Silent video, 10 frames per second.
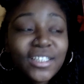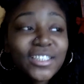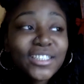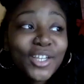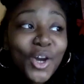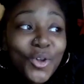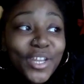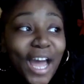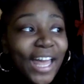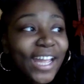just know
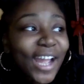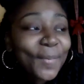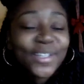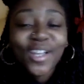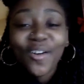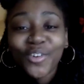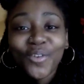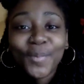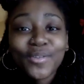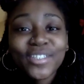that I'm a lover
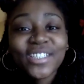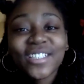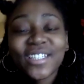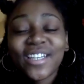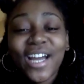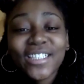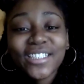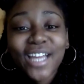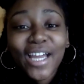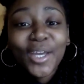of music, and not
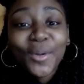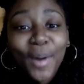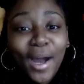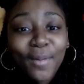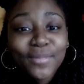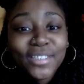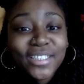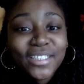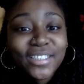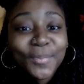just like hip hop,
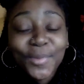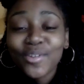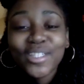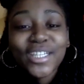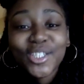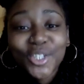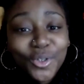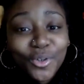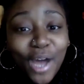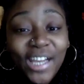just music in
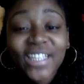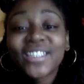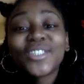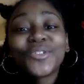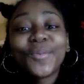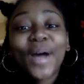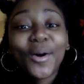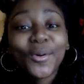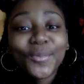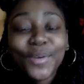general. I listen to
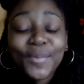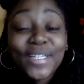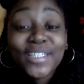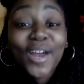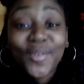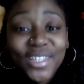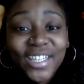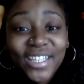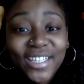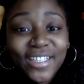about pretty much
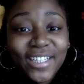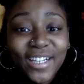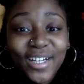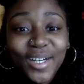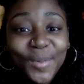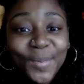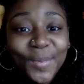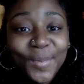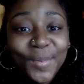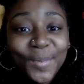everything.
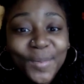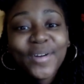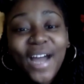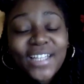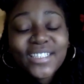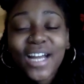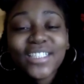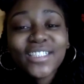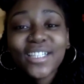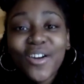But I
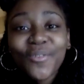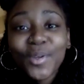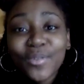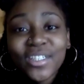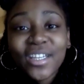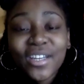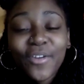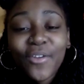just love music, and it